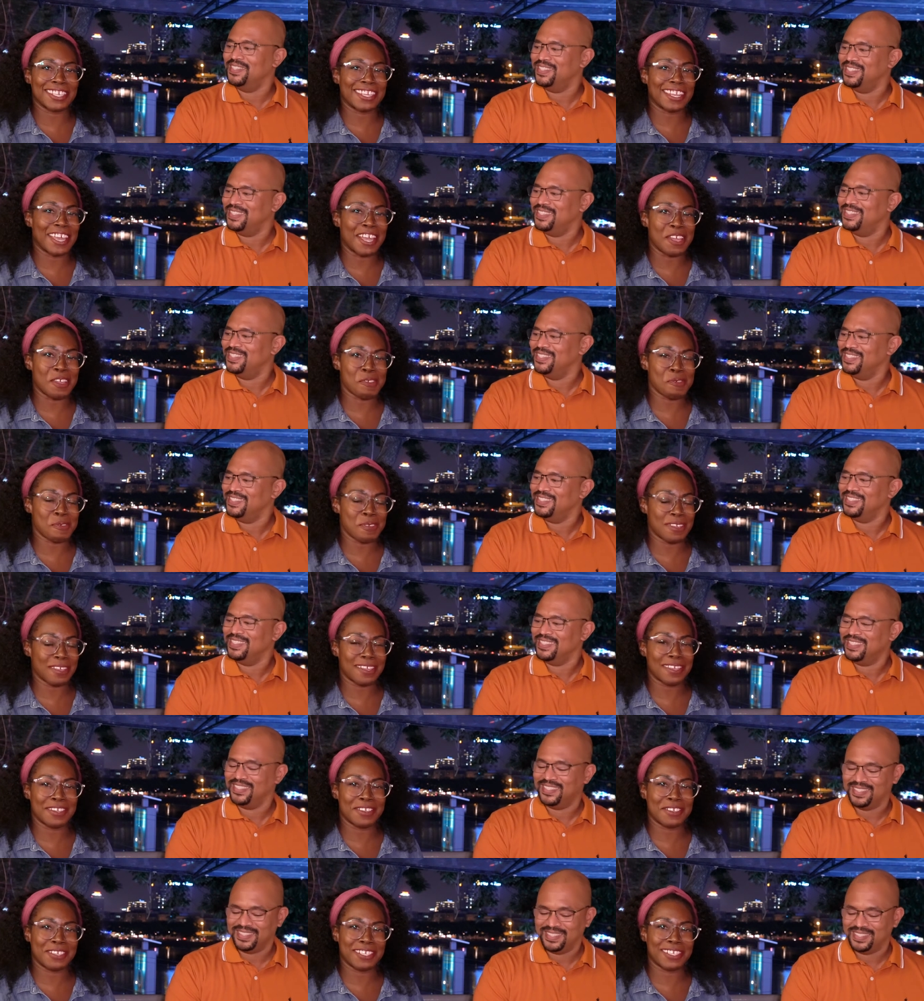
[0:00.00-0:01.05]
Speaker 1: it? I
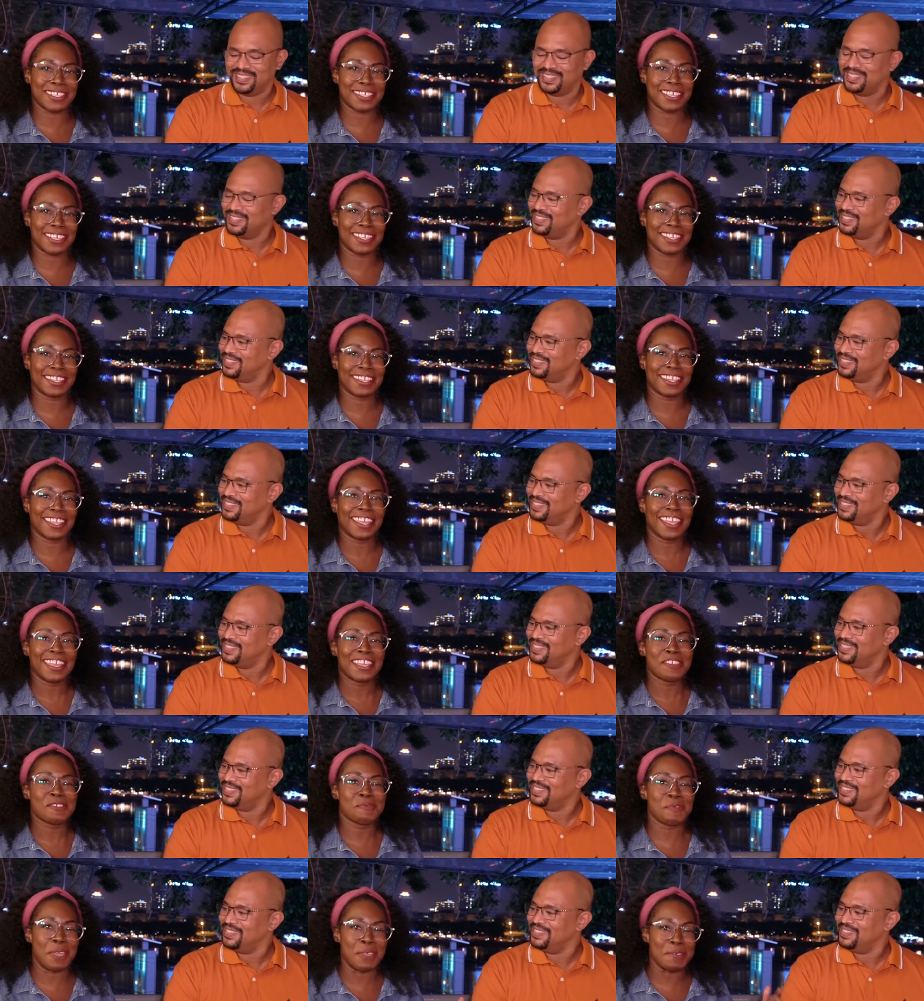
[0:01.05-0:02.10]
uh, what is it?
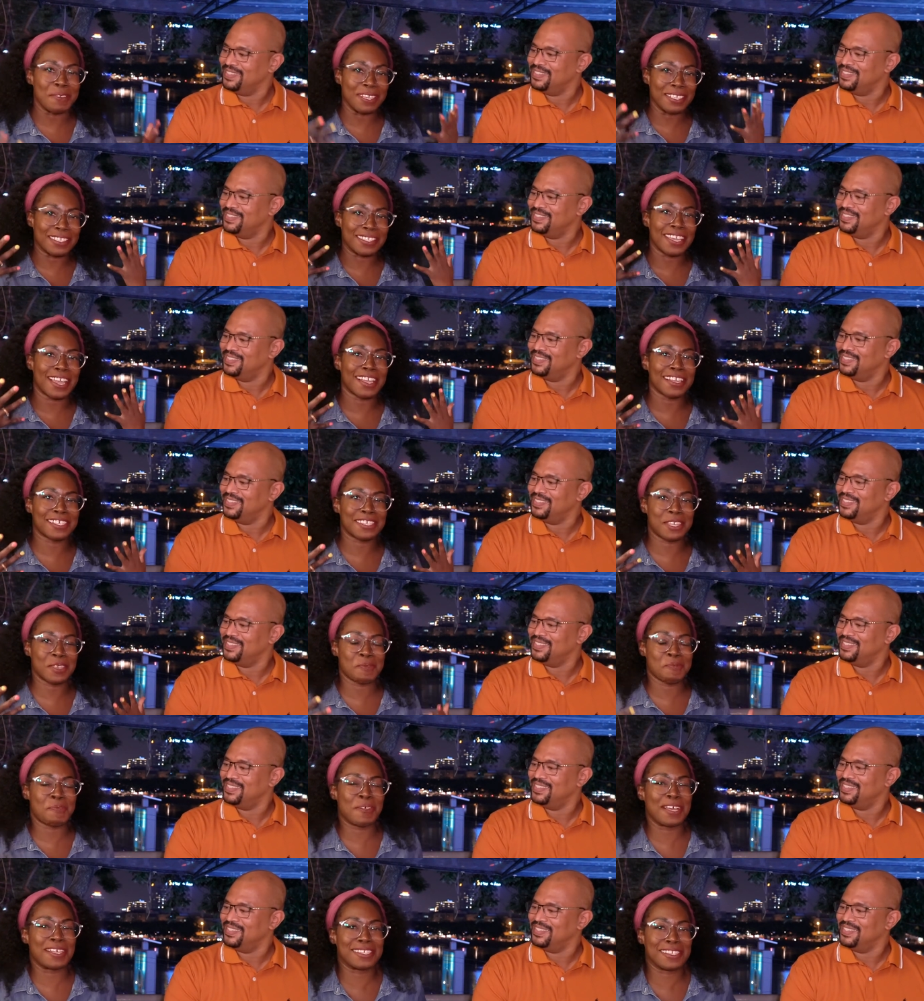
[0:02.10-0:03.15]
Maybe the
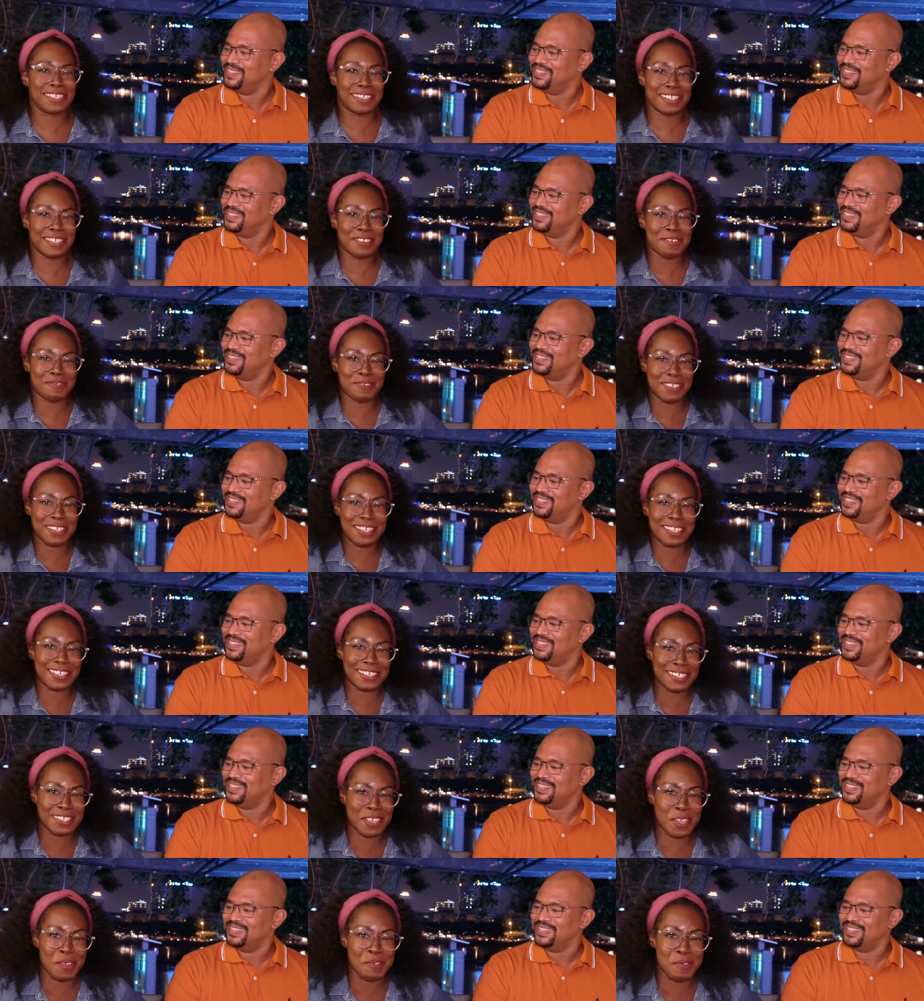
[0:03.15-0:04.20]
toxic positivity
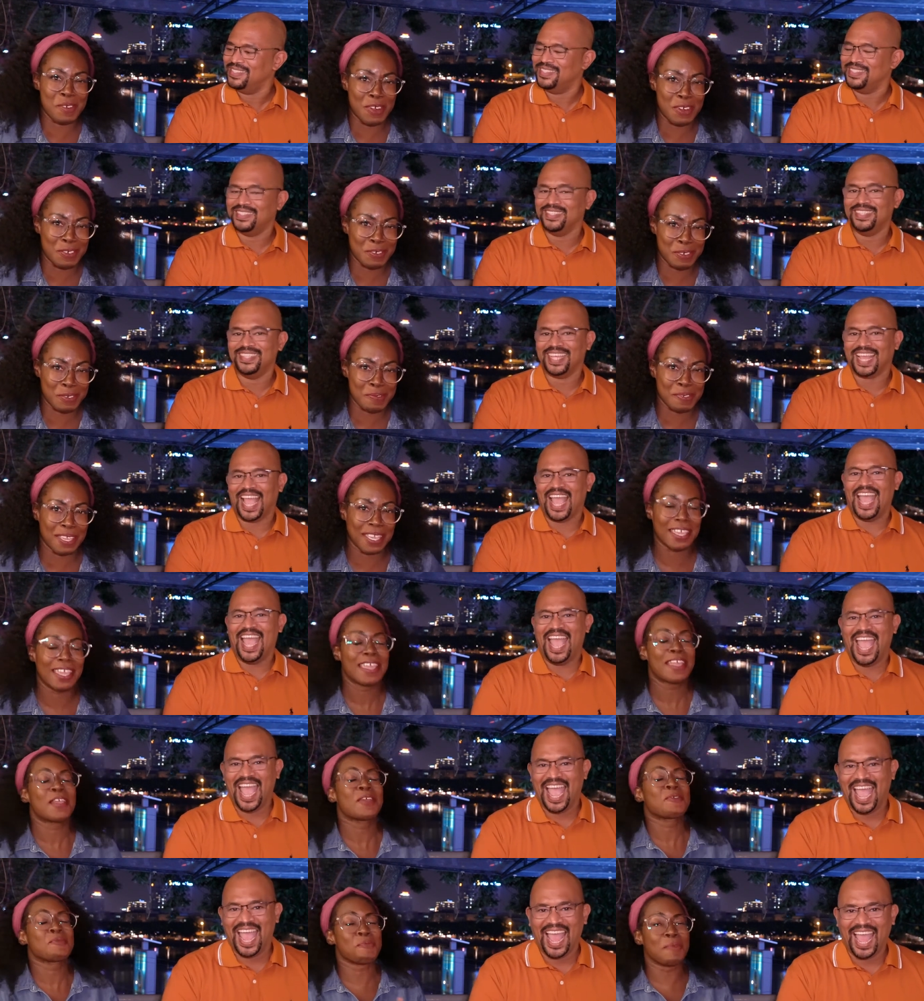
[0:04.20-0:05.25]
has come over me,
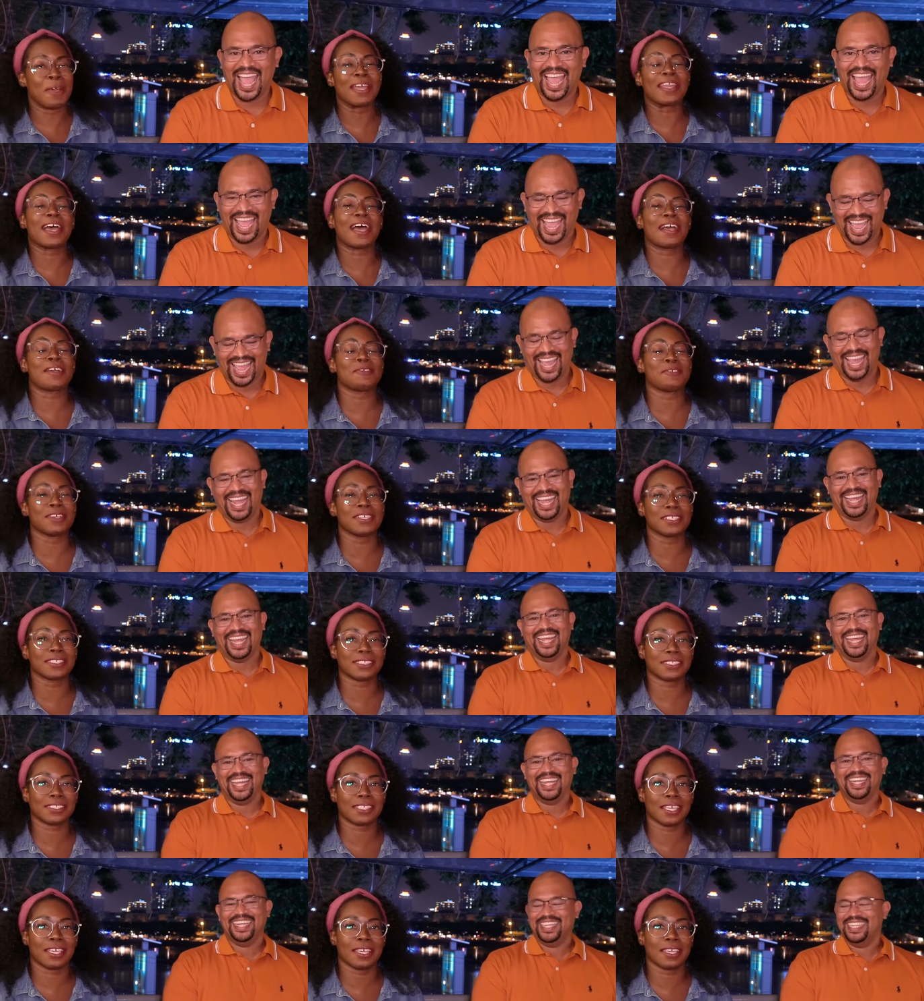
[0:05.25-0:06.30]
but I will
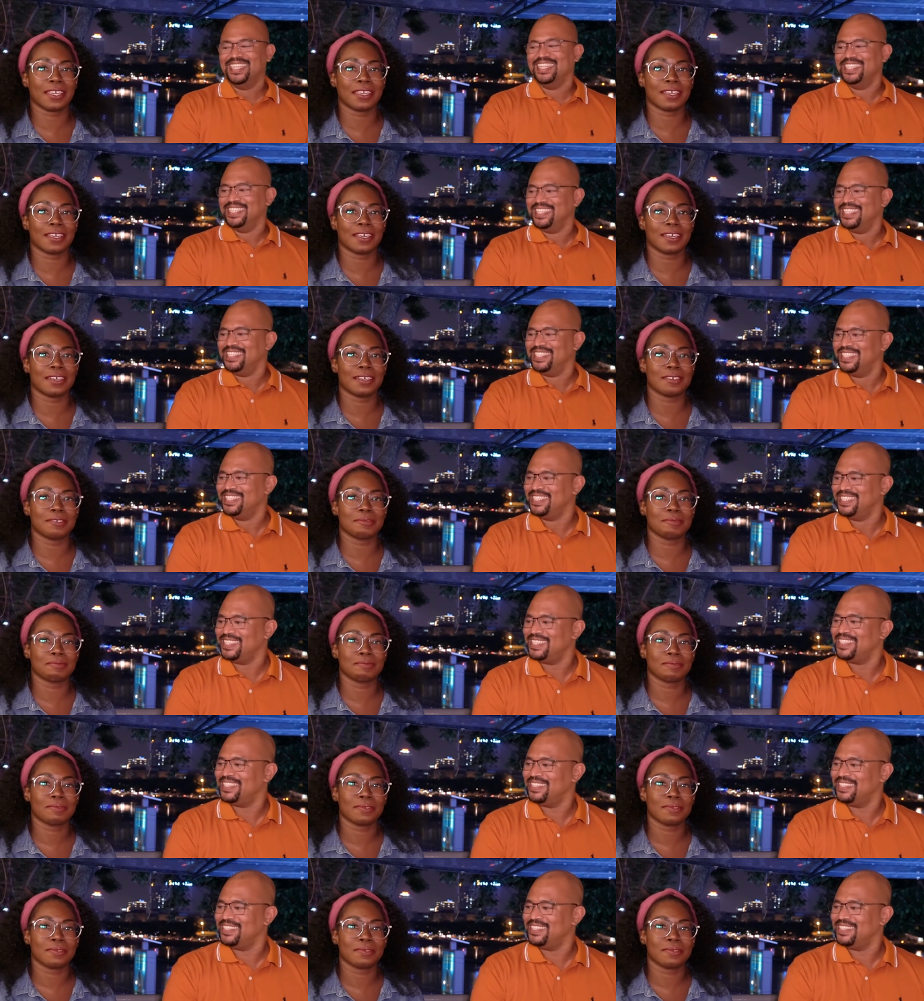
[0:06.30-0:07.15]
say, um,